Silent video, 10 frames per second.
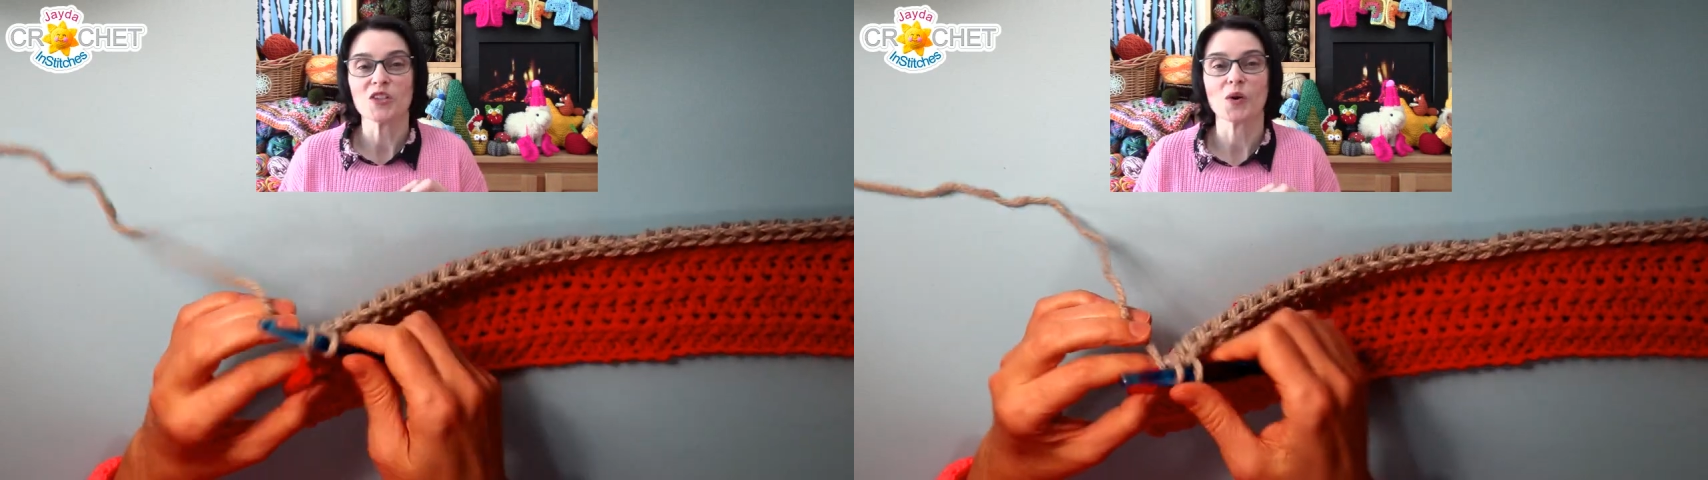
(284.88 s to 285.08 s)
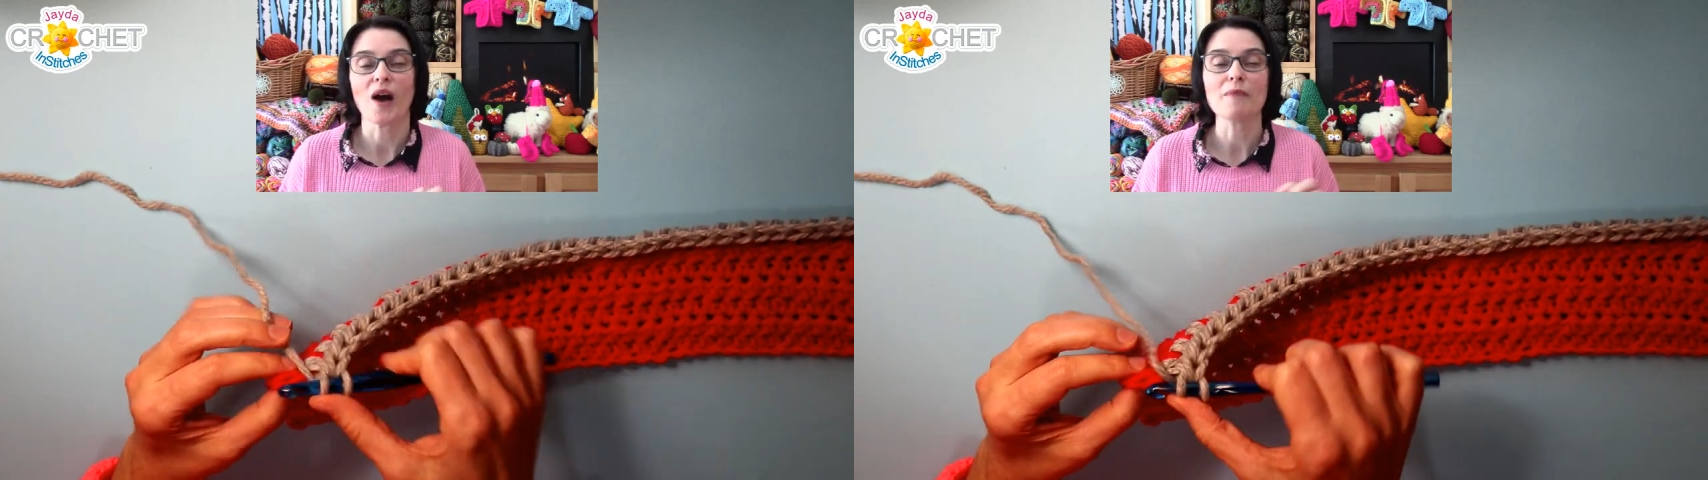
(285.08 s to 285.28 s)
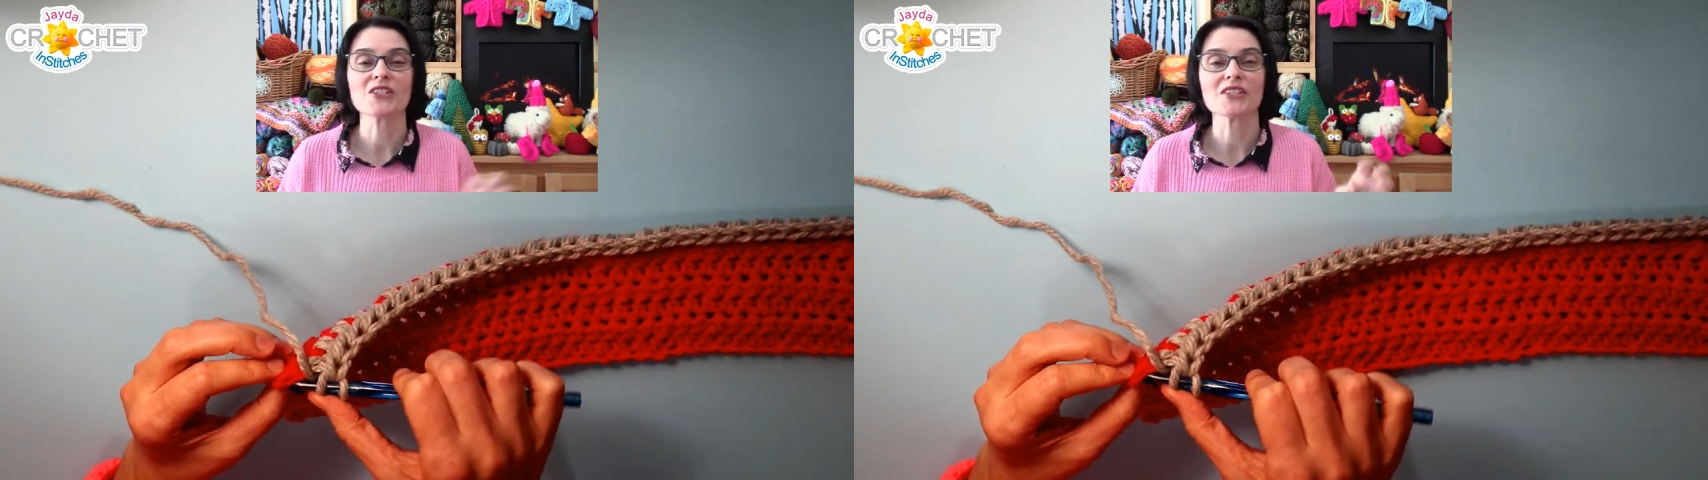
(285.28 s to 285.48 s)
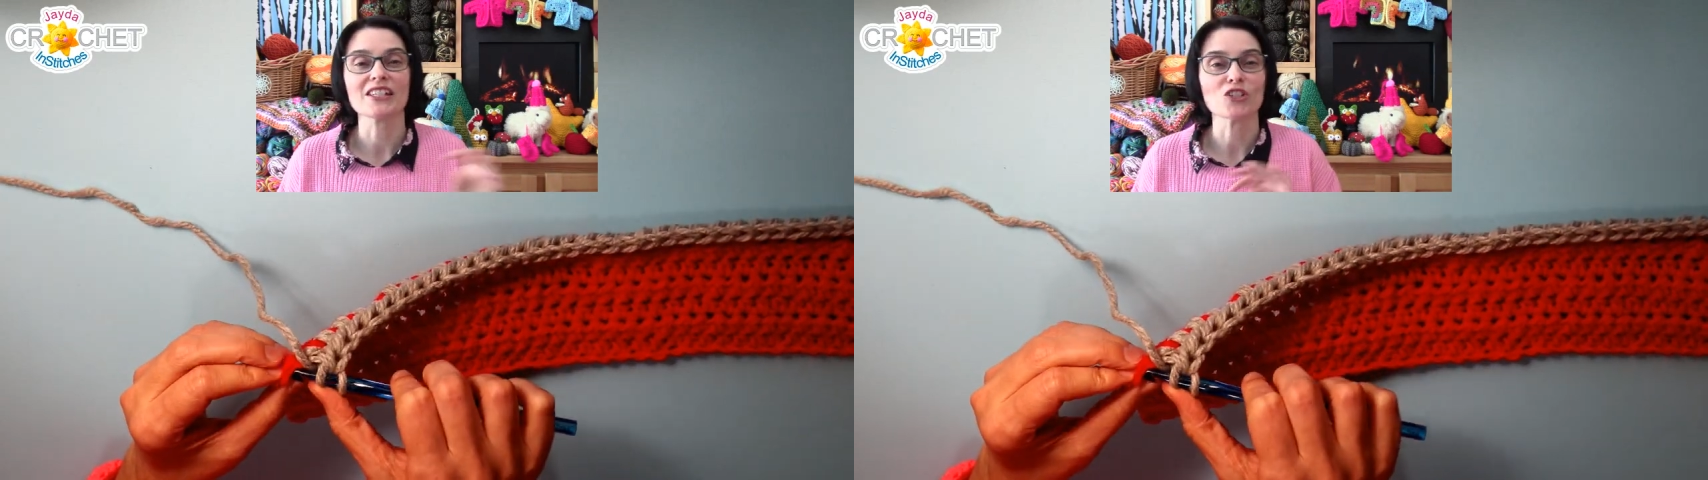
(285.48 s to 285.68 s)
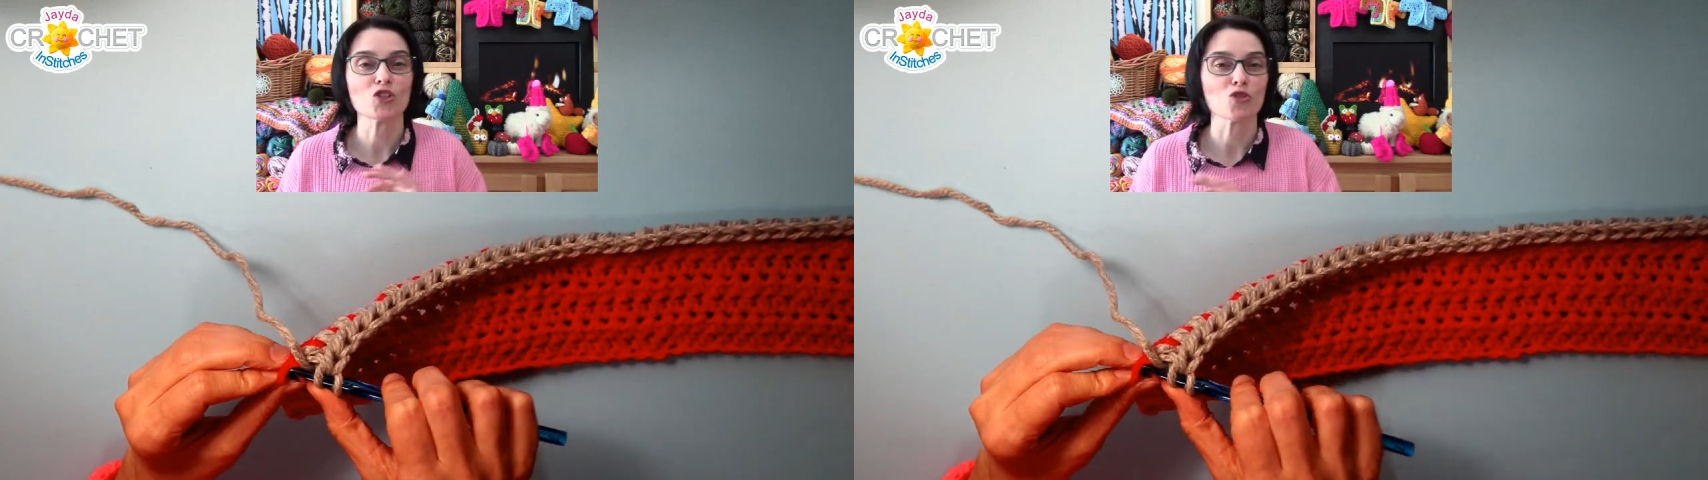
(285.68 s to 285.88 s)
So I'm just
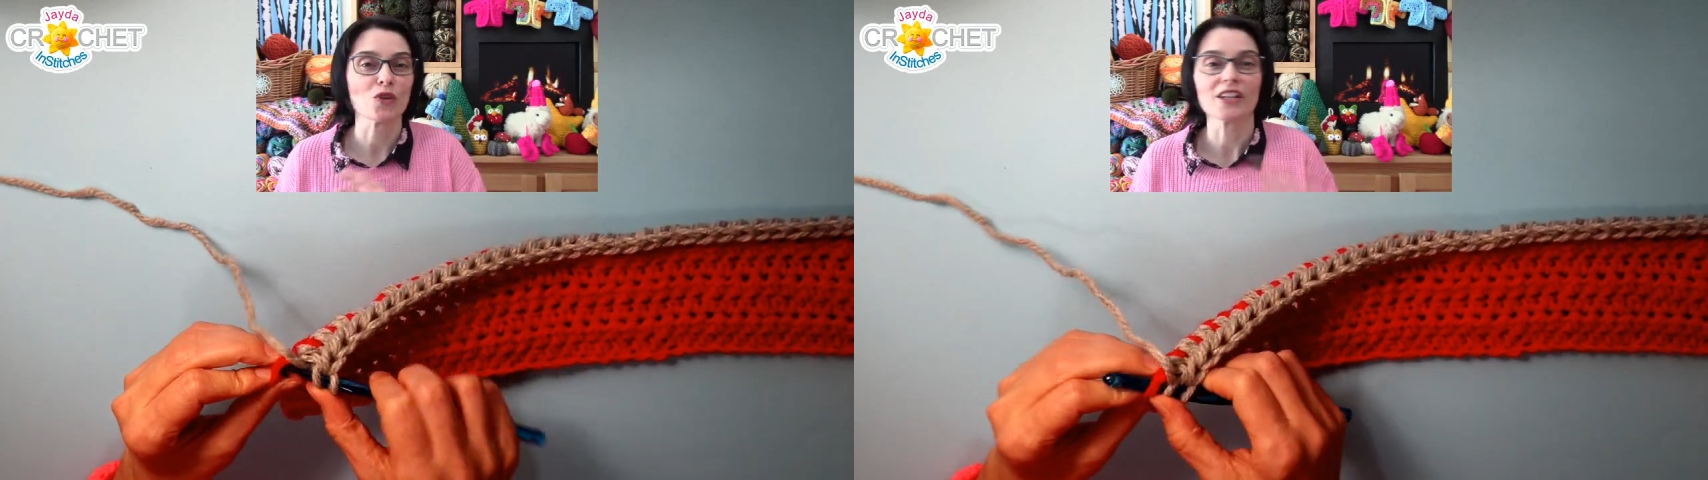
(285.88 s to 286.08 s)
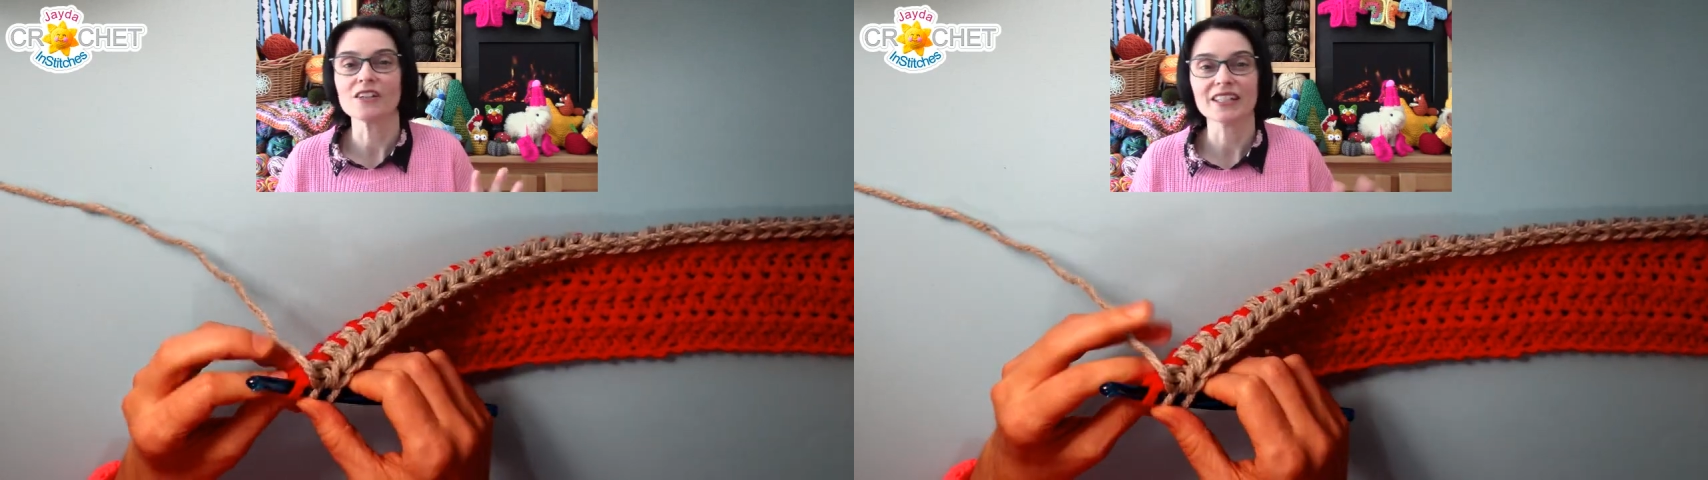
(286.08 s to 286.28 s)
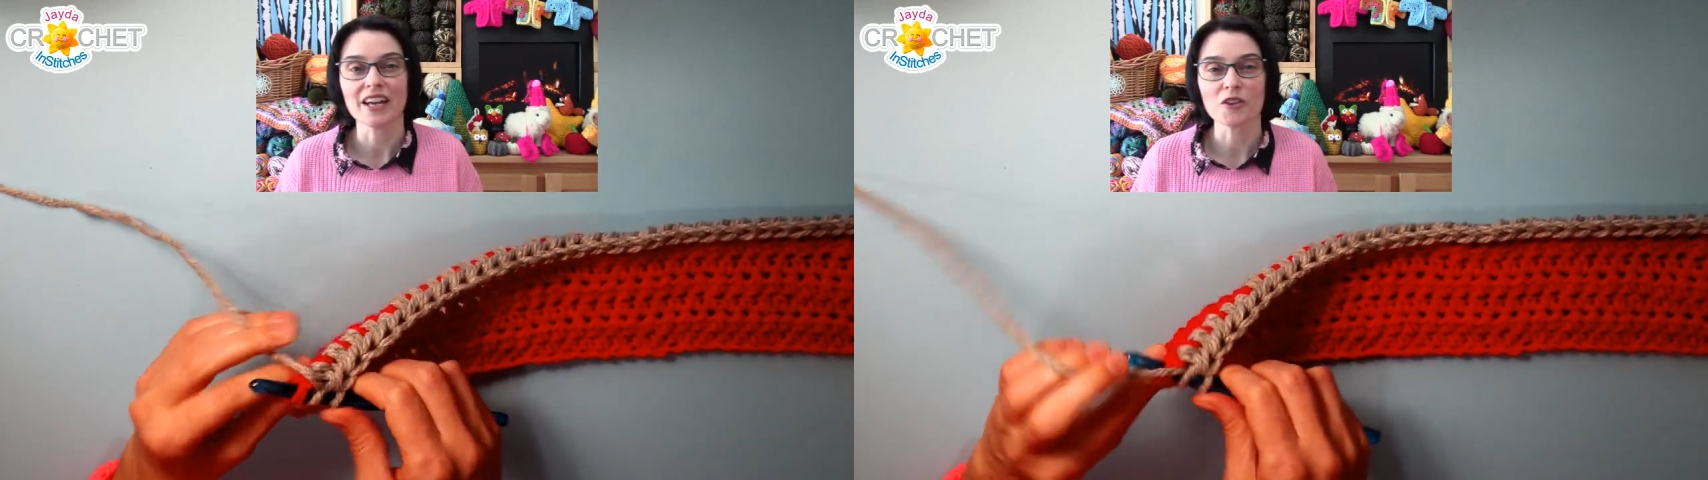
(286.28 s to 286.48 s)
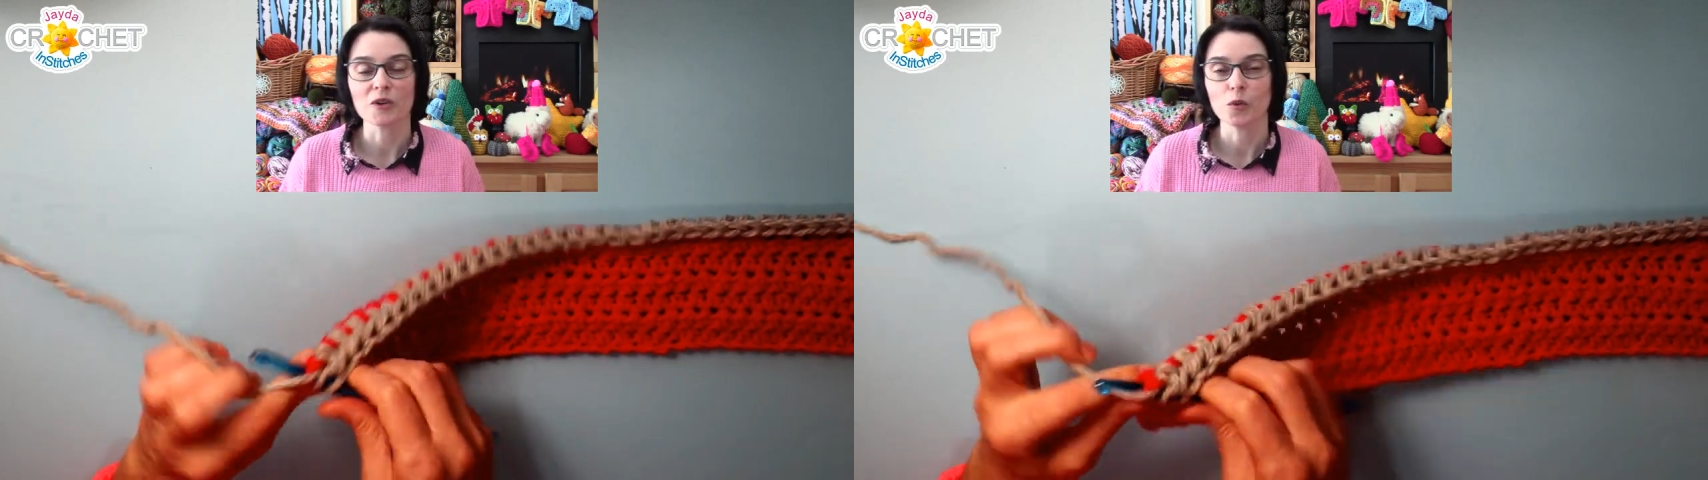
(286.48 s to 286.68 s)
going to string it all together